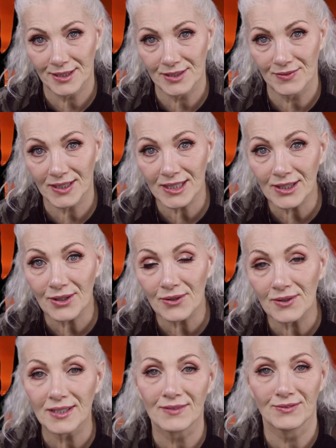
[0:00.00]
this video.
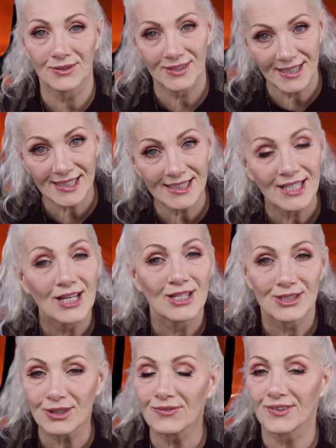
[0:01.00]
If you did,
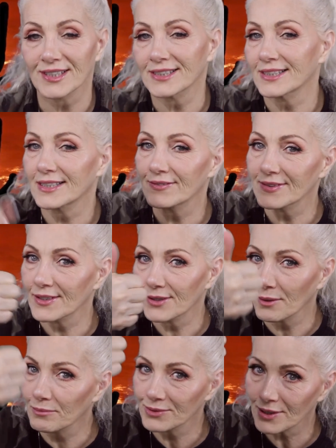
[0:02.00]
don't forget to give it a
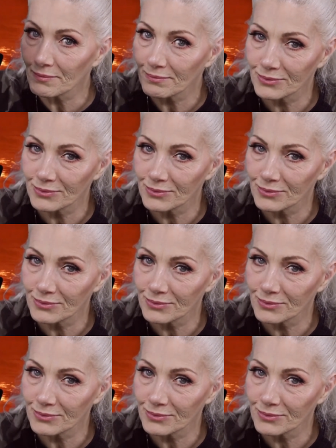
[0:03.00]
thumbs up.